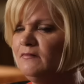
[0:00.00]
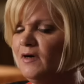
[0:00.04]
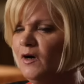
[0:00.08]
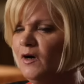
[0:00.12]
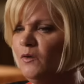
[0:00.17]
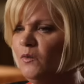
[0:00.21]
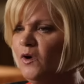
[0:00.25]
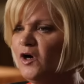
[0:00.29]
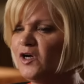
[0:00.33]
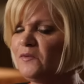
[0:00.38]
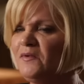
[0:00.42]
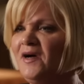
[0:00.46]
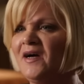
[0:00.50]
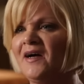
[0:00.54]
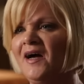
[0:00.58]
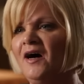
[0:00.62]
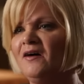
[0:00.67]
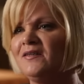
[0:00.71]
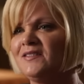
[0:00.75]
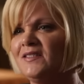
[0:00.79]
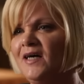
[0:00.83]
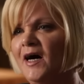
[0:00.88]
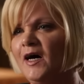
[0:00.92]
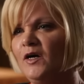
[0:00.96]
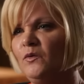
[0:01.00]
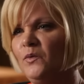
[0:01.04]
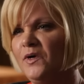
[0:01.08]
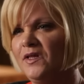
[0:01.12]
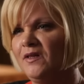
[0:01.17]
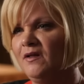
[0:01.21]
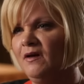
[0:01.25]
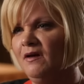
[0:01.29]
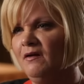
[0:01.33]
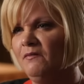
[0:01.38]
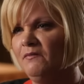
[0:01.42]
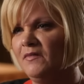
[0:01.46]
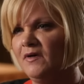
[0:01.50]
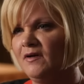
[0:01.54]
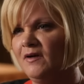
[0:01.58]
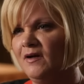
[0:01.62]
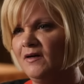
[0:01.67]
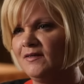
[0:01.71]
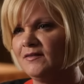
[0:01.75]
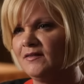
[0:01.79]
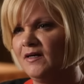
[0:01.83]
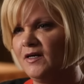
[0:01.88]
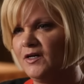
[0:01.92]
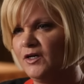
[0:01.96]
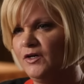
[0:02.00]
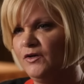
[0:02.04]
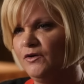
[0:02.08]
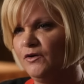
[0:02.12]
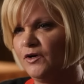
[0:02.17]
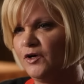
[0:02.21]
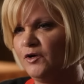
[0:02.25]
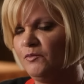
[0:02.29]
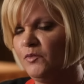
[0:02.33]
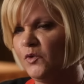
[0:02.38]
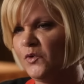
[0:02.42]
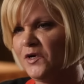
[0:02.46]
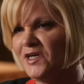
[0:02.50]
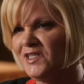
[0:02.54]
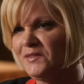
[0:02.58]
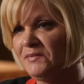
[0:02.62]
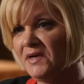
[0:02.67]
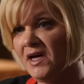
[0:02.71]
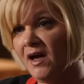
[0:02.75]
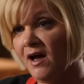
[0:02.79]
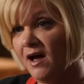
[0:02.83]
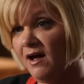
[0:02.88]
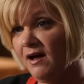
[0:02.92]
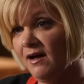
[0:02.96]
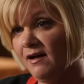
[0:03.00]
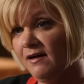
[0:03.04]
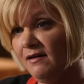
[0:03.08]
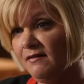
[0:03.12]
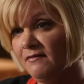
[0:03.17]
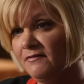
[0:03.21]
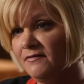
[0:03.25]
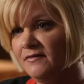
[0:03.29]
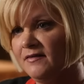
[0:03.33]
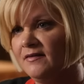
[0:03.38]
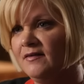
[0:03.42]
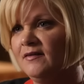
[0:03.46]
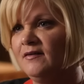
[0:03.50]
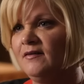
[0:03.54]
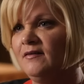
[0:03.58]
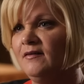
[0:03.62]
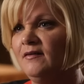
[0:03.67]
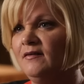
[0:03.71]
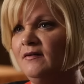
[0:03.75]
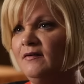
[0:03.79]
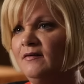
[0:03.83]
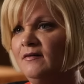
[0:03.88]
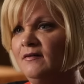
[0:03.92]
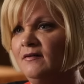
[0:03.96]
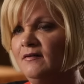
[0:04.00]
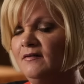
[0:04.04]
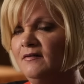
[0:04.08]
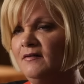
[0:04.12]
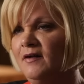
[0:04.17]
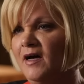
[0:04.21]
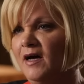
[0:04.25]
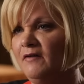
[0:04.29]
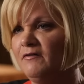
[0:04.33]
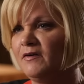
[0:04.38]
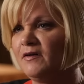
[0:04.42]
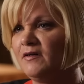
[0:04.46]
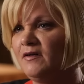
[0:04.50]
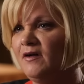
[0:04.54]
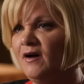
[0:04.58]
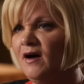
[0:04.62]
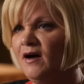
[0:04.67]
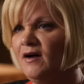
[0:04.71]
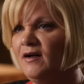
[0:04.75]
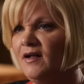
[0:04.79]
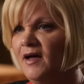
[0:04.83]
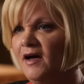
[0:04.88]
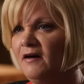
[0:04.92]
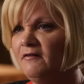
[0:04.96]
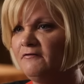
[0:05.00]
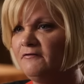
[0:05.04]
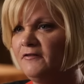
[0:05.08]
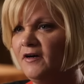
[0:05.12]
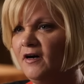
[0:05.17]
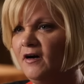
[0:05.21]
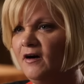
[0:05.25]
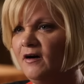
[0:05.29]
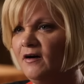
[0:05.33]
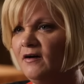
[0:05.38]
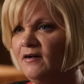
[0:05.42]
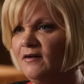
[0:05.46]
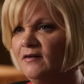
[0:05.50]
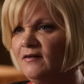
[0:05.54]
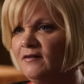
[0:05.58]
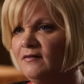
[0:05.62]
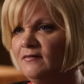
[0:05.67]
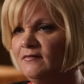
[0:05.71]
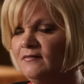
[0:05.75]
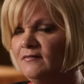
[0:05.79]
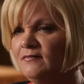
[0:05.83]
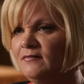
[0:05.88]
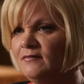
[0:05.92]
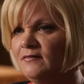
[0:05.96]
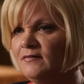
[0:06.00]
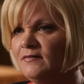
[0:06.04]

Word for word: I walked back outside with him and I was like, you know, you boys behave, have a good night, have fun, and